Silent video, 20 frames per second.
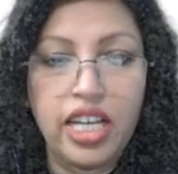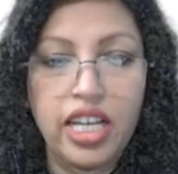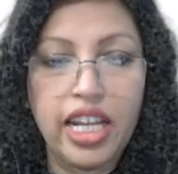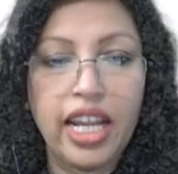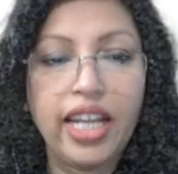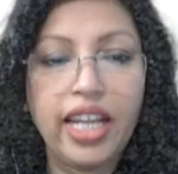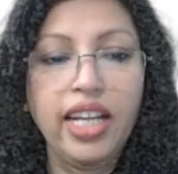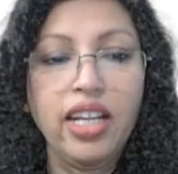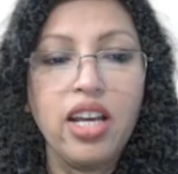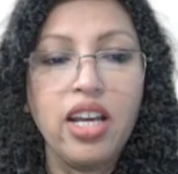
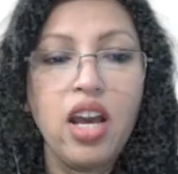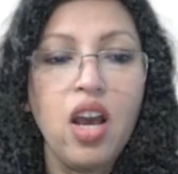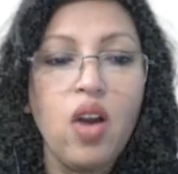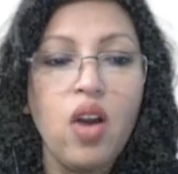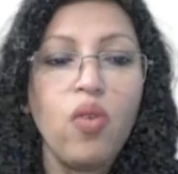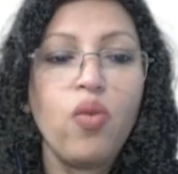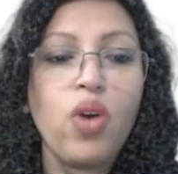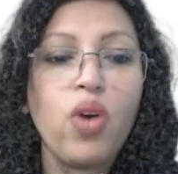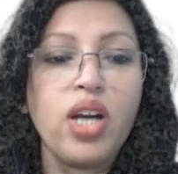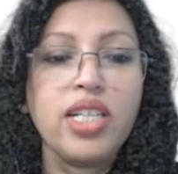right?
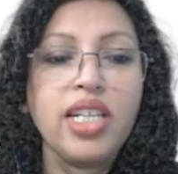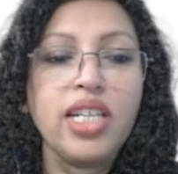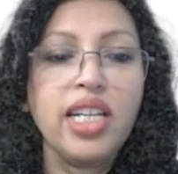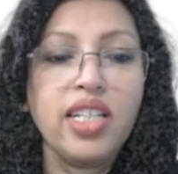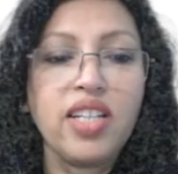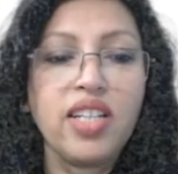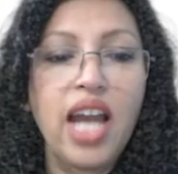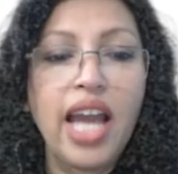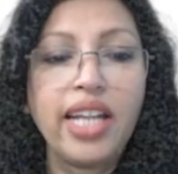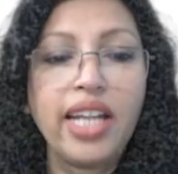Was he
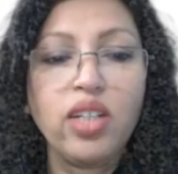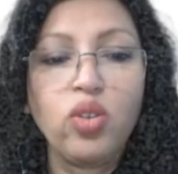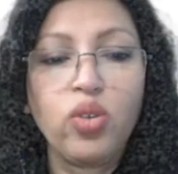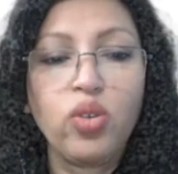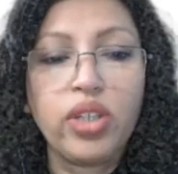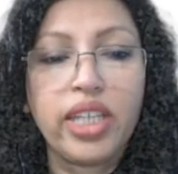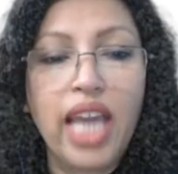trying to